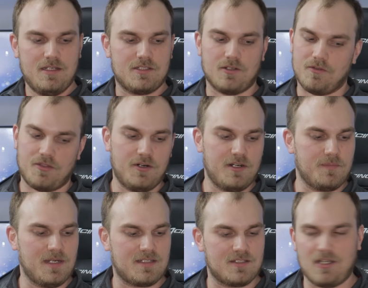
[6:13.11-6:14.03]
So 30
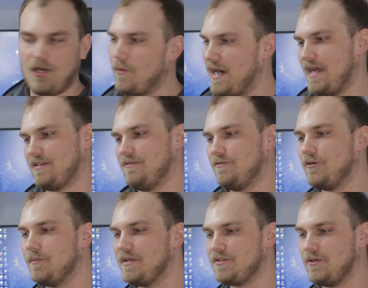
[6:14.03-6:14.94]
minutes is all we're asking
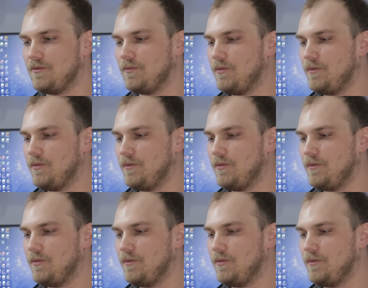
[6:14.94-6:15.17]
for, Mr.